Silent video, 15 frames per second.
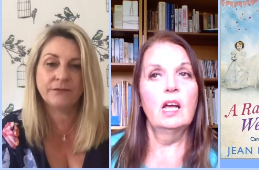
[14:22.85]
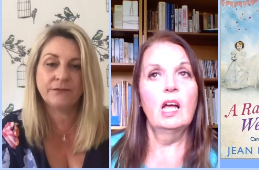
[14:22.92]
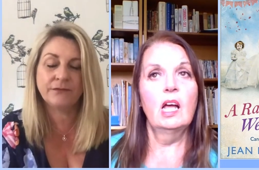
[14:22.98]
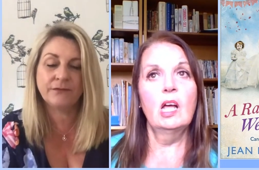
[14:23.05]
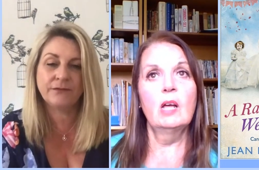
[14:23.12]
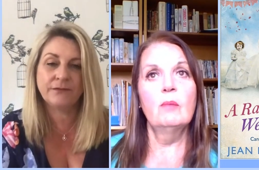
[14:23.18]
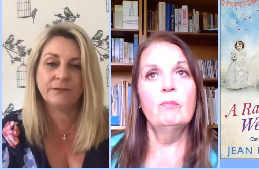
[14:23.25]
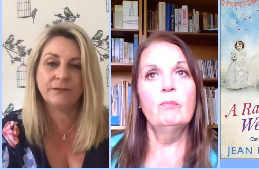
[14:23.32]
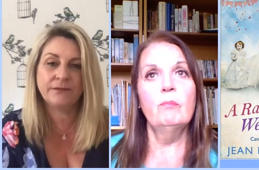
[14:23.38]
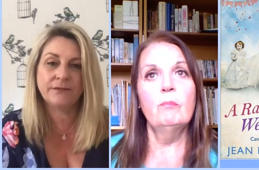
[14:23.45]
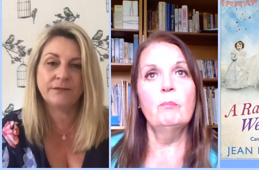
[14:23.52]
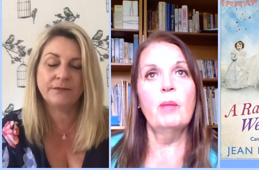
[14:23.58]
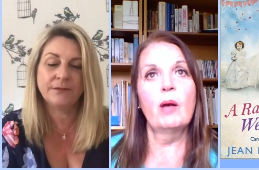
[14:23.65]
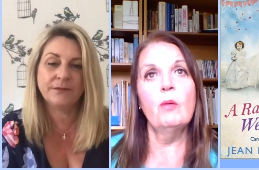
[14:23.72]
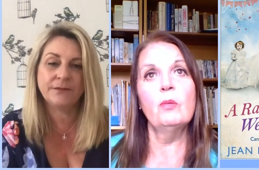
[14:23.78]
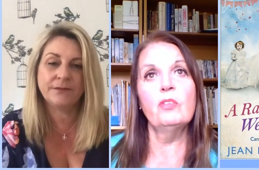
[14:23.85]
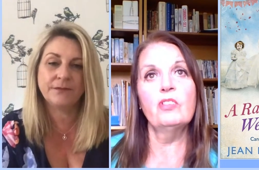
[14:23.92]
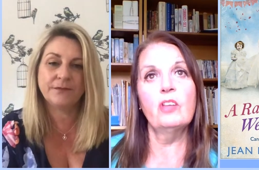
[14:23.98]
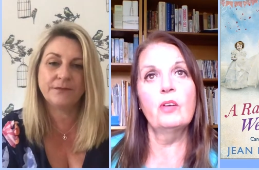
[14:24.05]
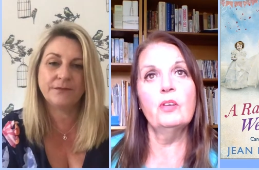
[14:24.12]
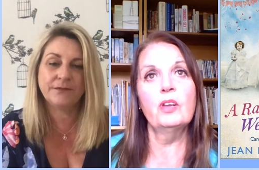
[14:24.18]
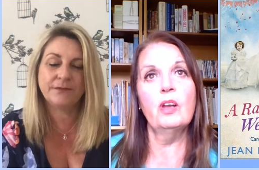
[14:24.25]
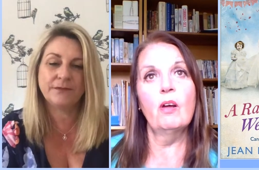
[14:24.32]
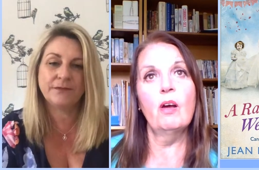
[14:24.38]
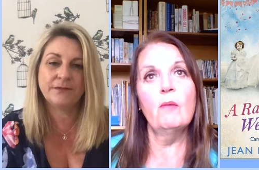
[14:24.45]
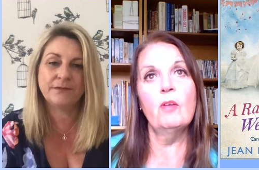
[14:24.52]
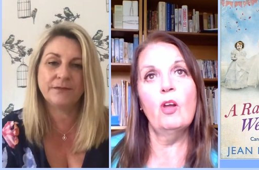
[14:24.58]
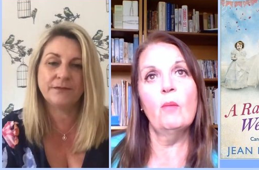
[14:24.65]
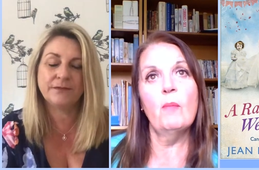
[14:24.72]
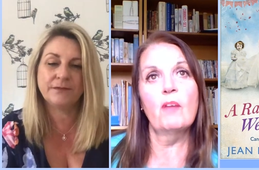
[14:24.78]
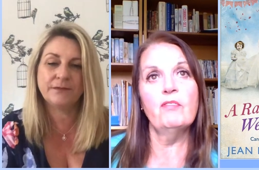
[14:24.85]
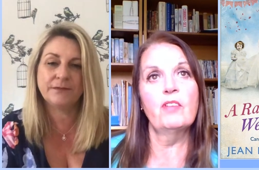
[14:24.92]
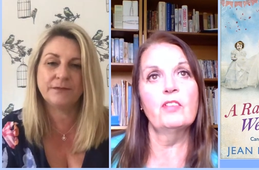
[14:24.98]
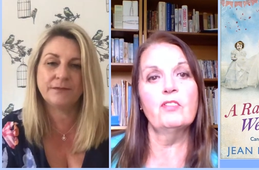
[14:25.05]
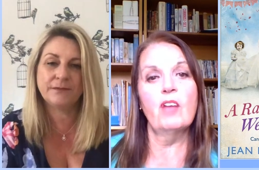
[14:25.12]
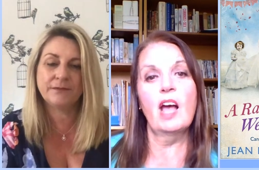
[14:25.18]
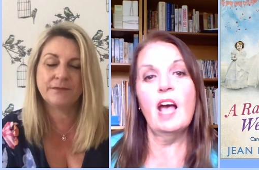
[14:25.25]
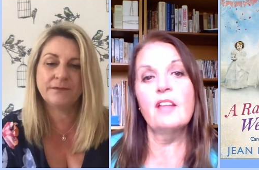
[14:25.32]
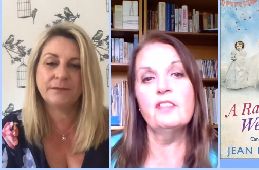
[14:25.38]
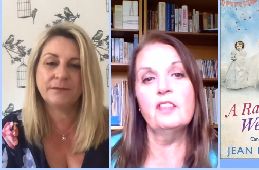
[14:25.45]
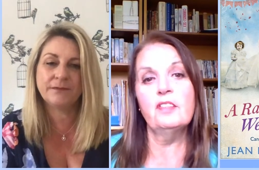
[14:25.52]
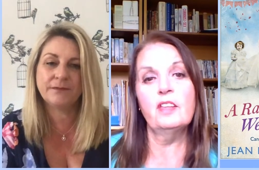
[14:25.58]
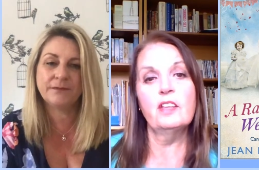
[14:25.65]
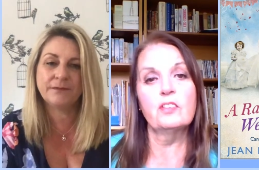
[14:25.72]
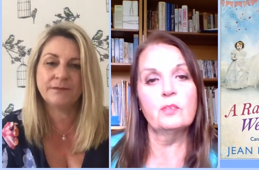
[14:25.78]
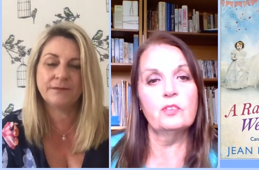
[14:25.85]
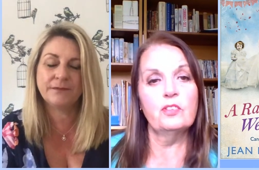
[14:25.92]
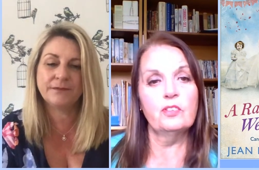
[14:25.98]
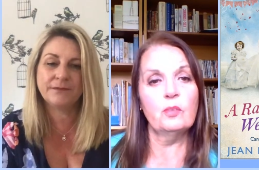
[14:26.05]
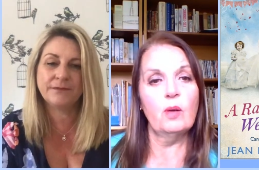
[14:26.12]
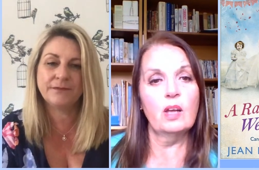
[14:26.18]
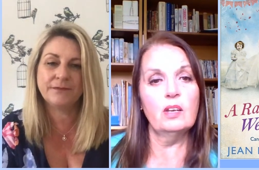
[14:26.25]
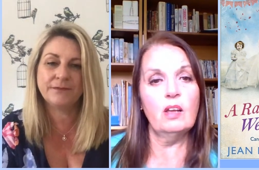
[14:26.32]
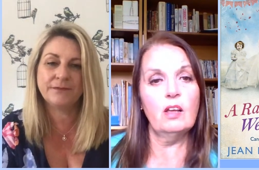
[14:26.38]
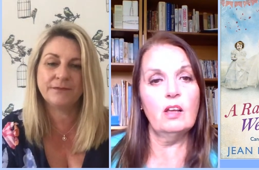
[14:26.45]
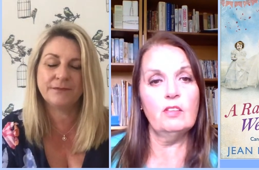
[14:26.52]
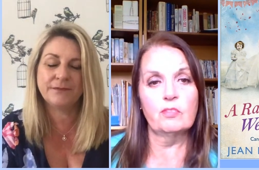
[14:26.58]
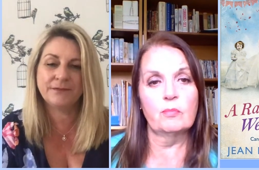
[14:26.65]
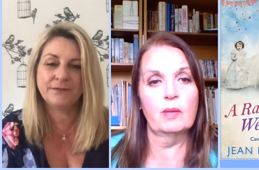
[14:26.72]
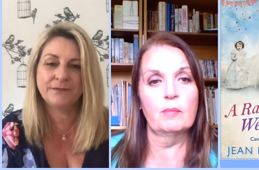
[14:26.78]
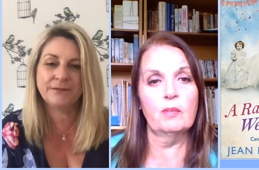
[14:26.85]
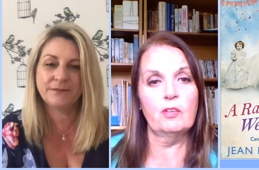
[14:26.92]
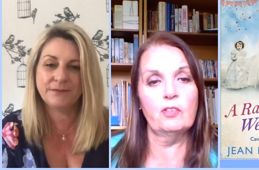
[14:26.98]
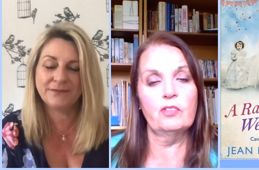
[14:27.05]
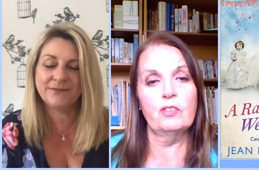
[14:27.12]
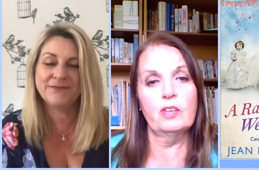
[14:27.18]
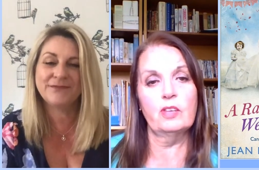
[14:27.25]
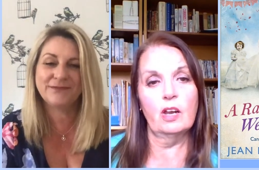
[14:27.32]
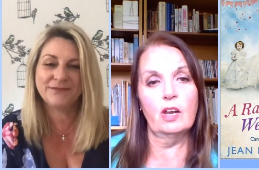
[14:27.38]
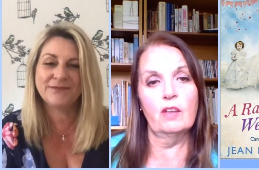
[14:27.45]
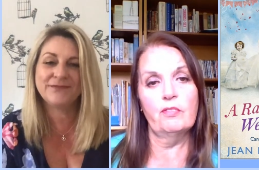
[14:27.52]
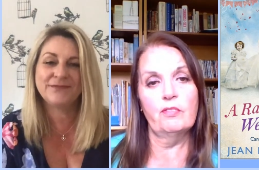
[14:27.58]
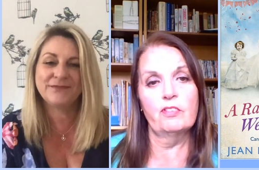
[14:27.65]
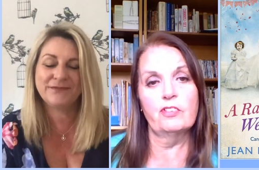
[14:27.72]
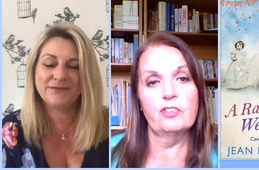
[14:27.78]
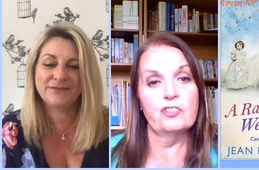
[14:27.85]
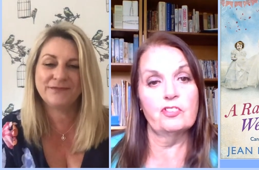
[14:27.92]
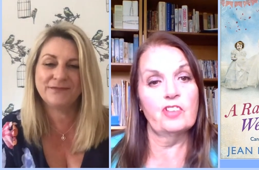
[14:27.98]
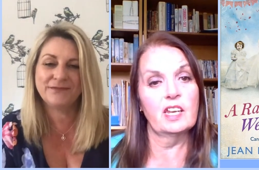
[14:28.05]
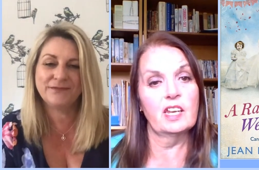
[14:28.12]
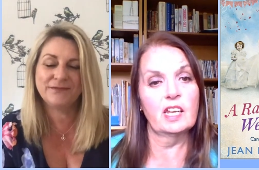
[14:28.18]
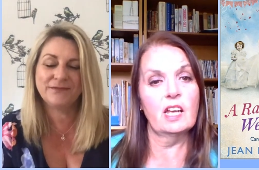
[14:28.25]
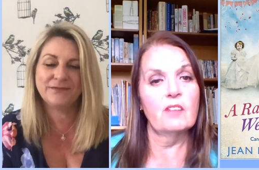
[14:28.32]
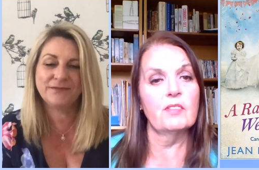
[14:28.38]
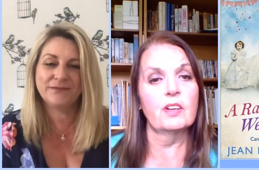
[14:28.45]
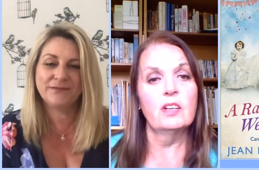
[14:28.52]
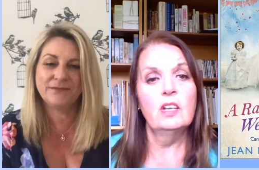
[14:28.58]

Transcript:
Speaker 1: Um, but also, you know, a lot of my friends write other things, which is quite nice for me because, you know, like for instance, Janet Gover,